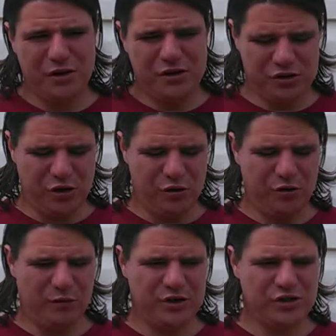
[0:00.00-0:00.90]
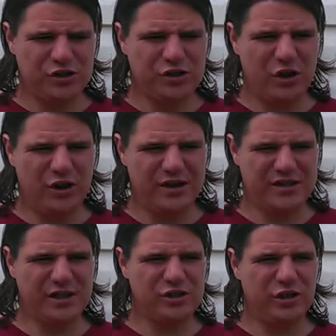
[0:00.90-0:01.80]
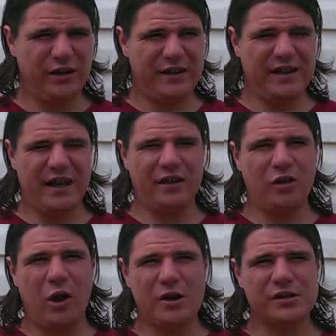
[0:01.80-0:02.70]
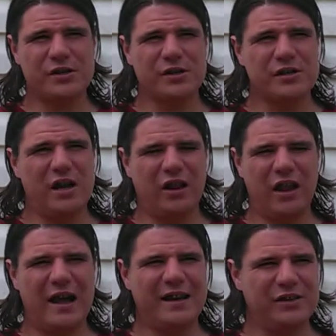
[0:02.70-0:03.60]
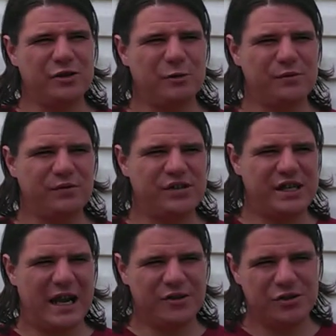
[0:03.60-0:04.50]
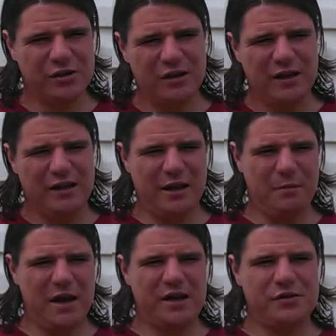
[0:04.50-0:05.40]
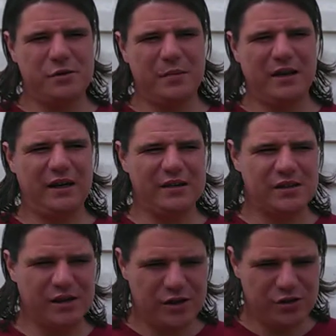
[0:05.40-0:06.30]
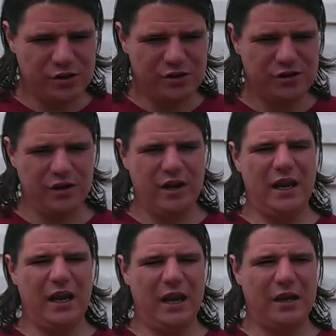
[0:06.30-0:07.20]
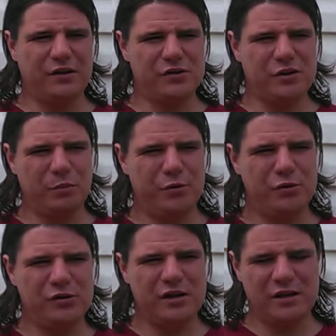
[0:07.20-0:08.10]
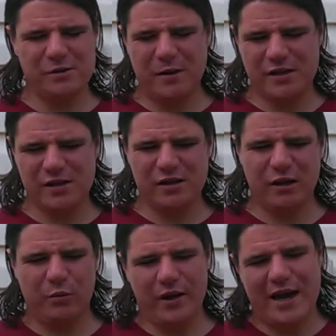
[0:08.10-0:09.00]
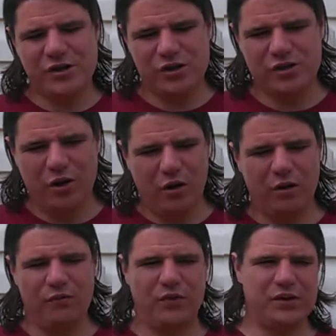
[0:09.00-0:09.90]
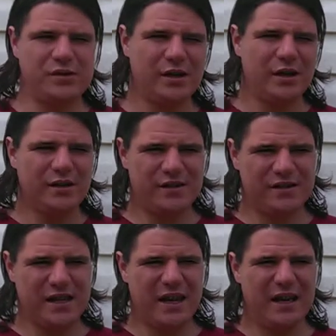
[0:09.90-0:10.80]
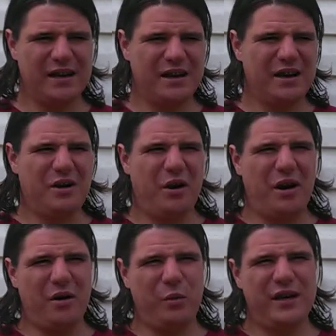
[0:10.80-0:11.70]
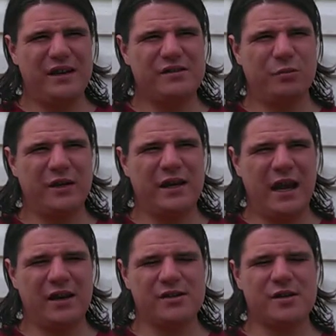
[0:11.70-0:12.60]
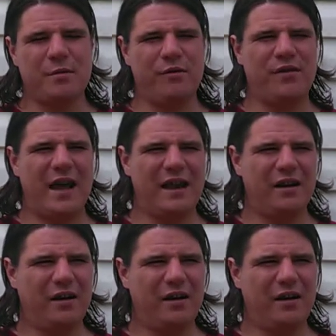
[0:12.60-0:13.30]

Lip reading: So the Russians saw essentially that they lost a lot in terms of stature. They made too many concessions, and so Putin is basically a reaction to all of this to say we need to regain some of that